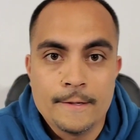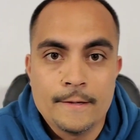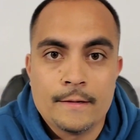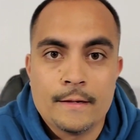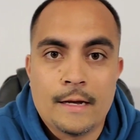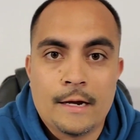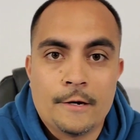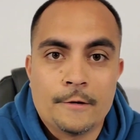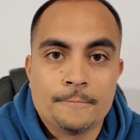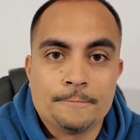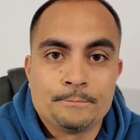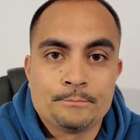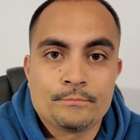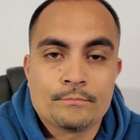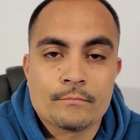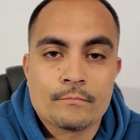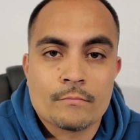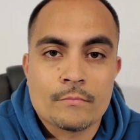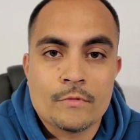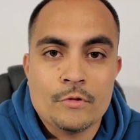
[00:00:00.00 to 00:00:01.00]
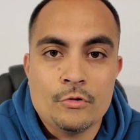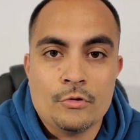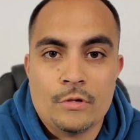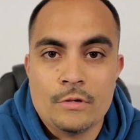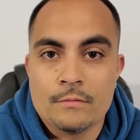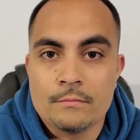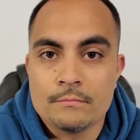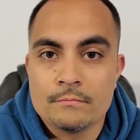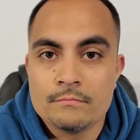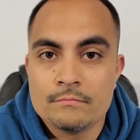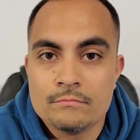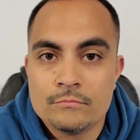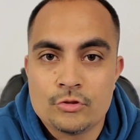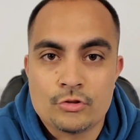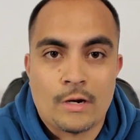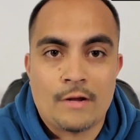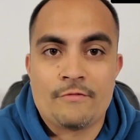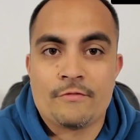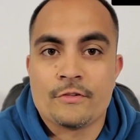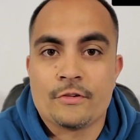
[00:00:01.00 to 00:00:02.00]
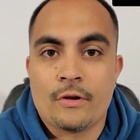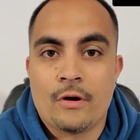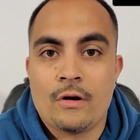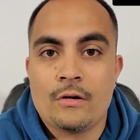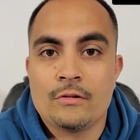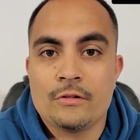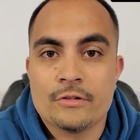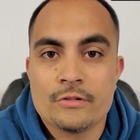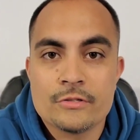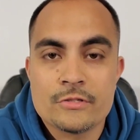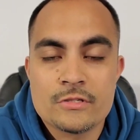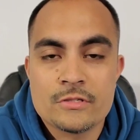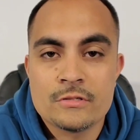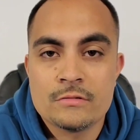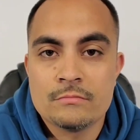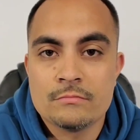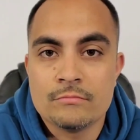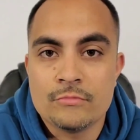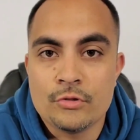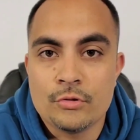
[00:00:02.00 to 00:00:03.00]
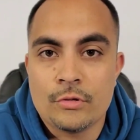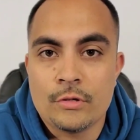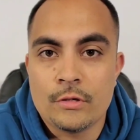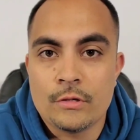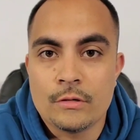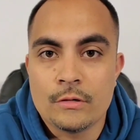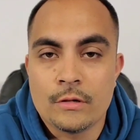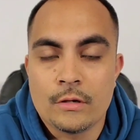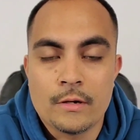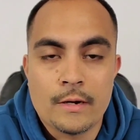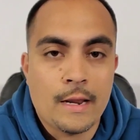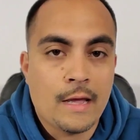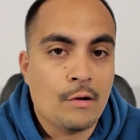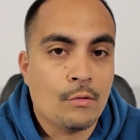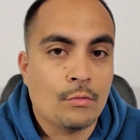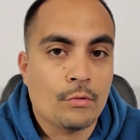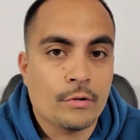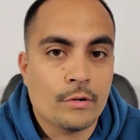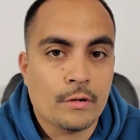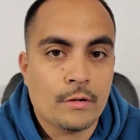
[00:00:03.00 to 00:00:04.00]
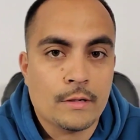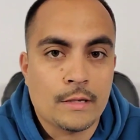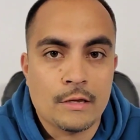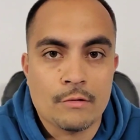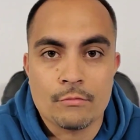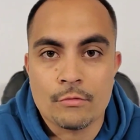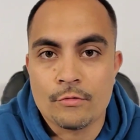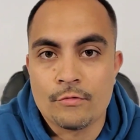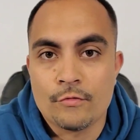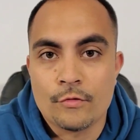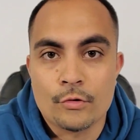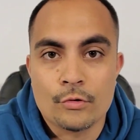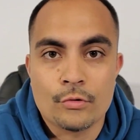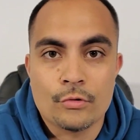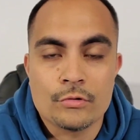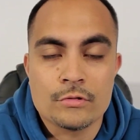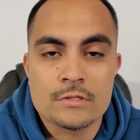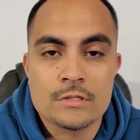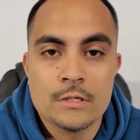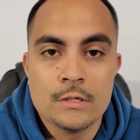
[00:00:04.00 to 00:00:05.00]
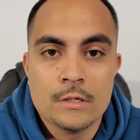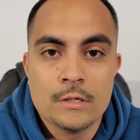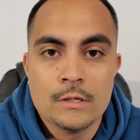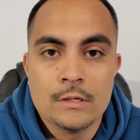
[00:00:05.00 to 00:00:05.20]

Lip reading: Now, you can drive for dollars, you can network, get referrals.